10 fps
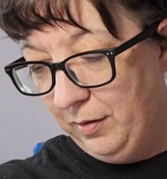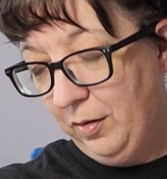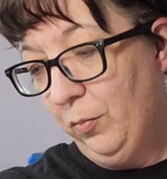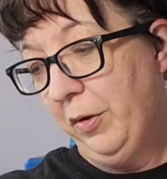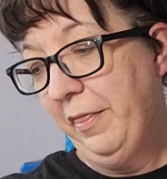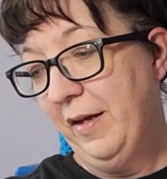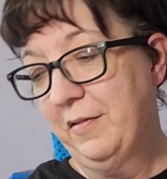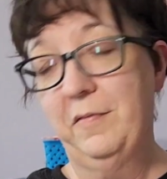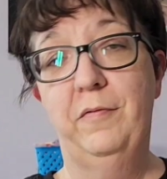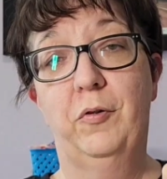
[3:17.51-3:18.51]

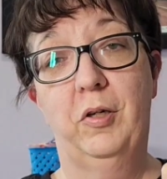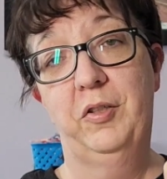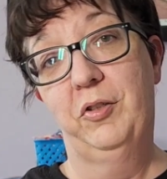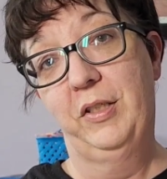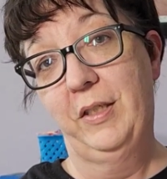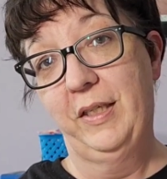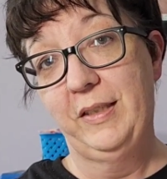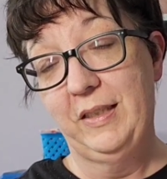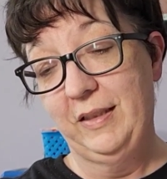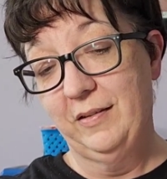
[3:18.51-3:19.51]

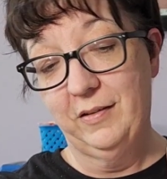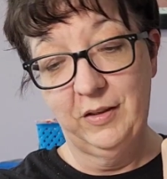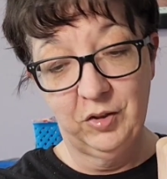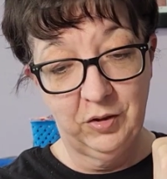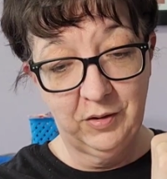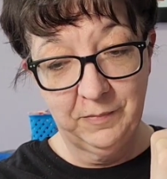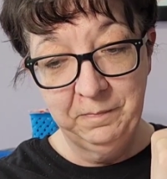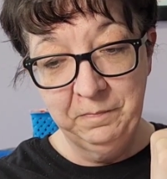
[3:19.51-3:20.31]
1,419 stitches.